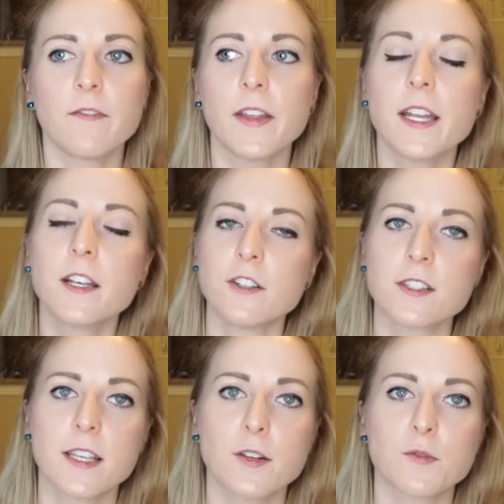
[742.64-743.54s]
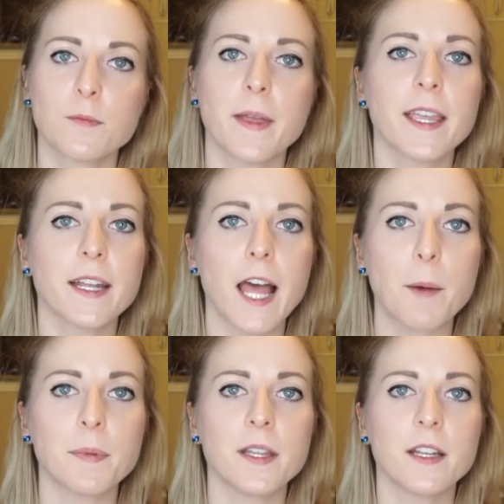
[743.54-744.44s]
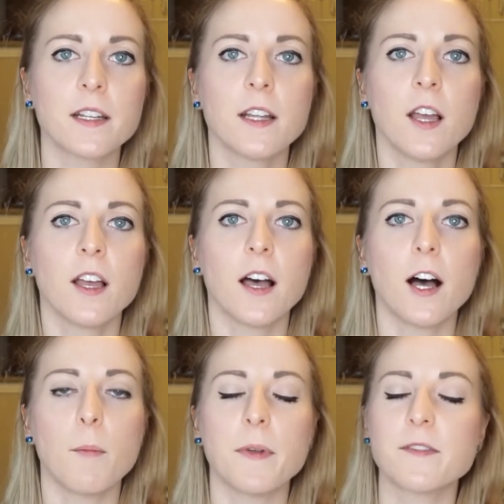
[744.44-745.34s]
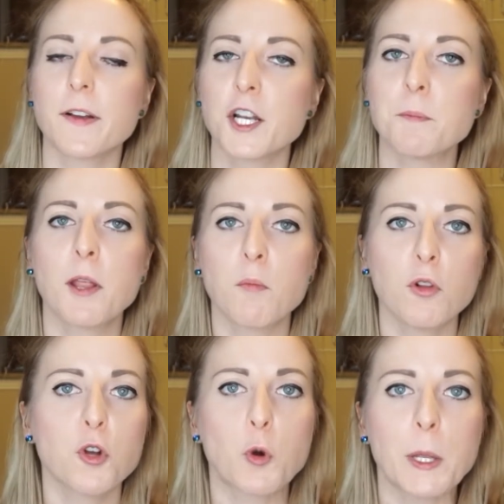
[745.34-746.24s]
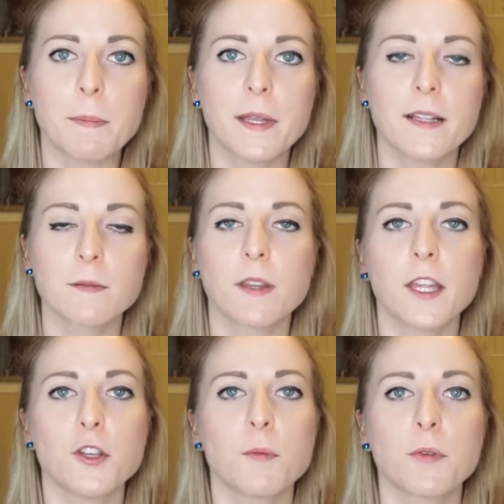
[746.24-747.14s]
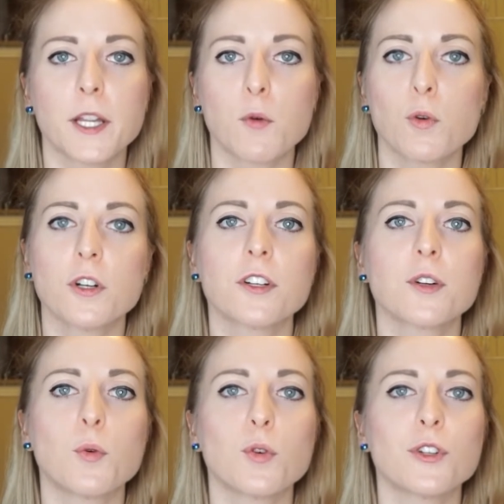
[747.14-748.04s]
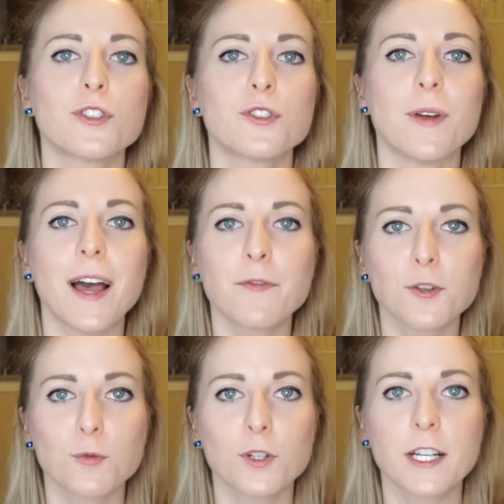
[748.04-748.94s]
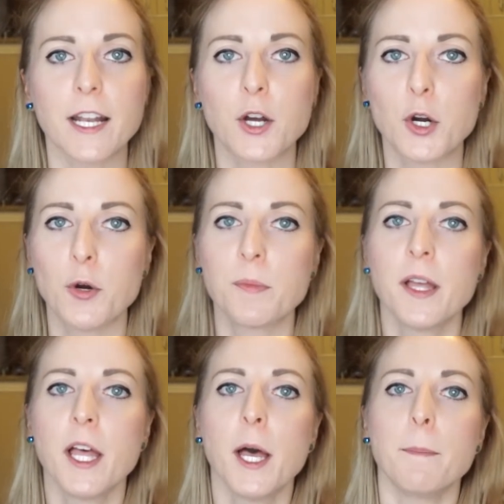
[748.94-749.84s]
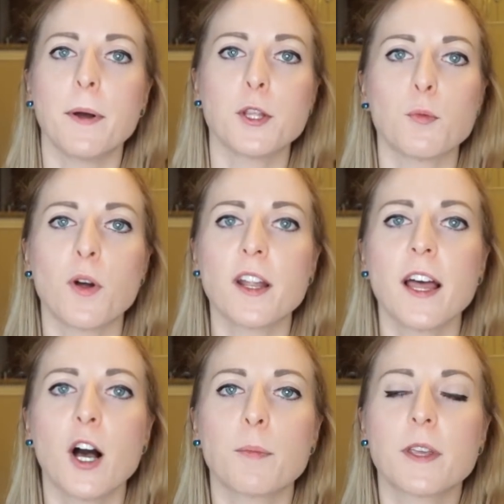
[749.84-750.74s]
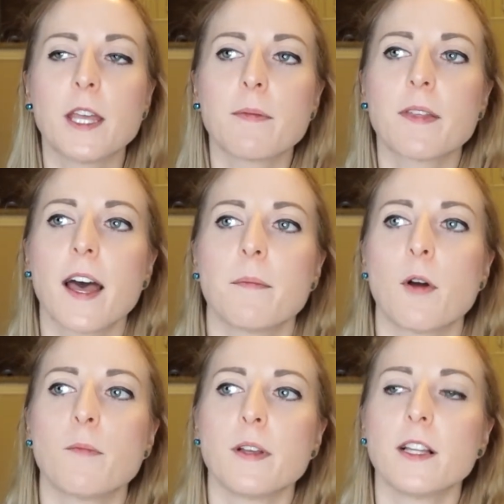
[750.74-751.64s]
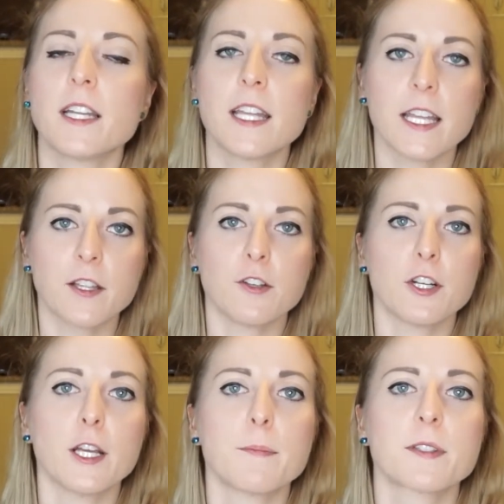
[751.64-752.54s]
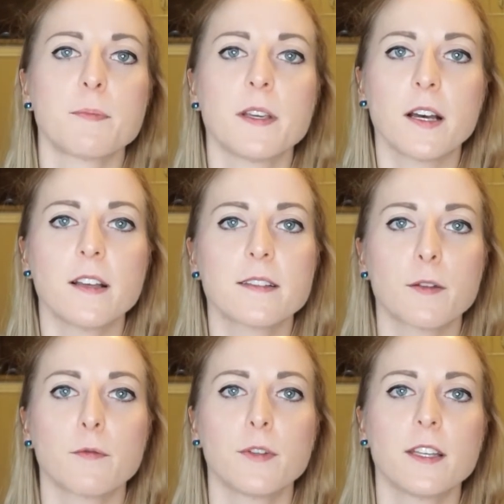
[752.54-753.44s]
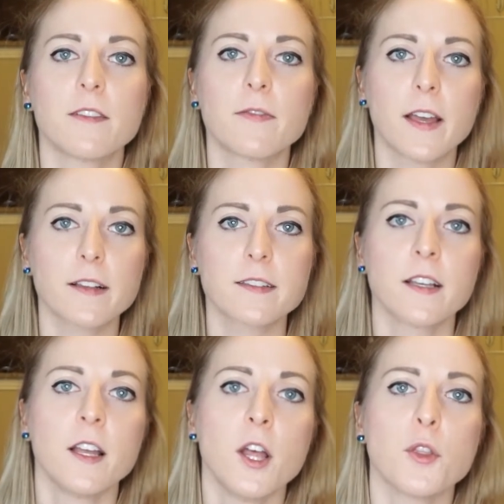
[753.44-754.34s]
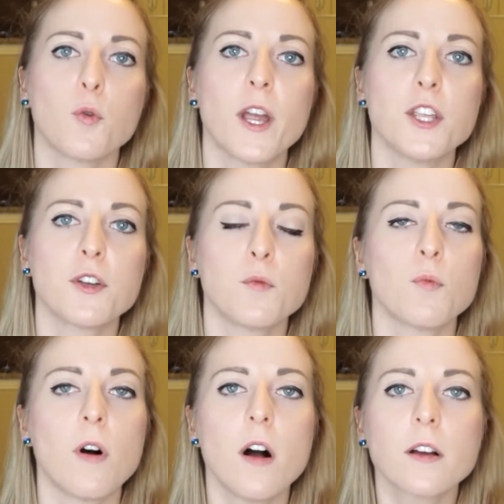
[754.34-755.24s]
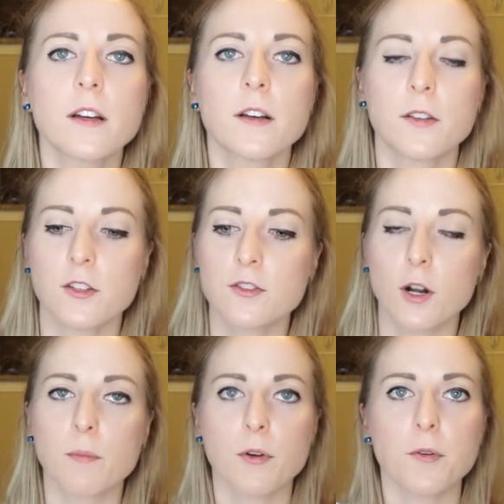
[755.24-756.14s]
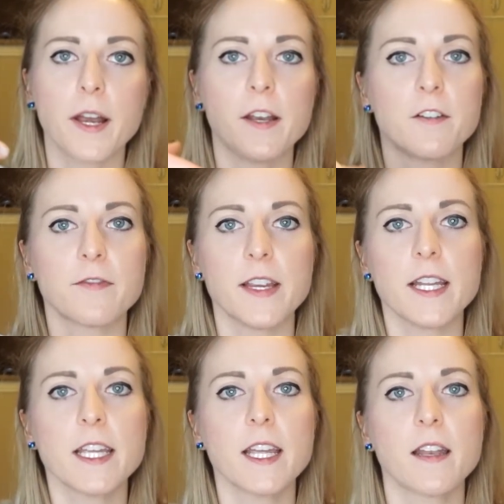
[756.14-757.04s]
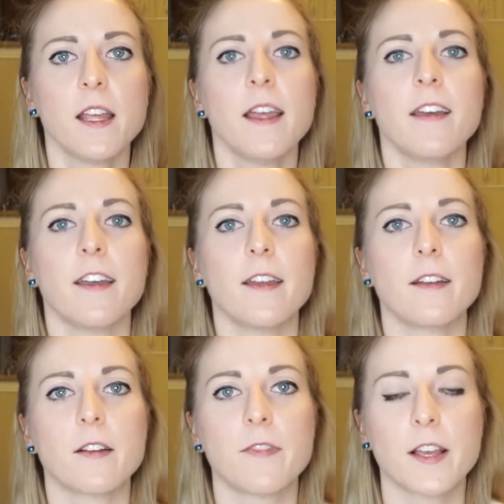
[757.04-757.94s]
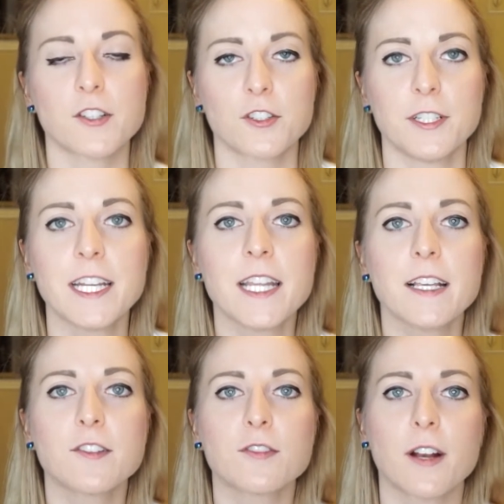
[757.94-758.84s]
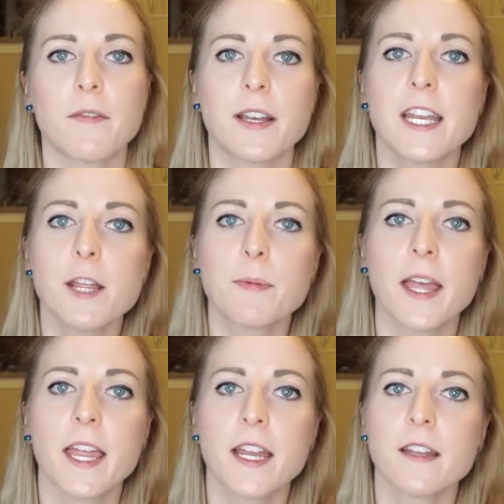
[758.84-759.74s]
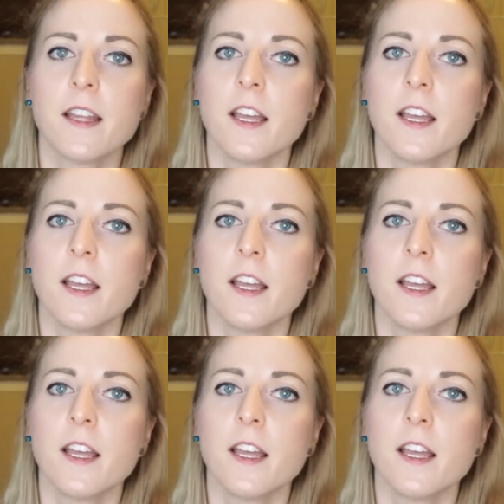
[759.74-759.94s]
Fit it in your schedule, make it happen. It's very minimal equipment, something that you can bring at work or do after work at home. But you want to help keep that mobility in your hips, because it really affects the way you can walk. If you start pronating your feet in, it affects your knees. You start having knee pain.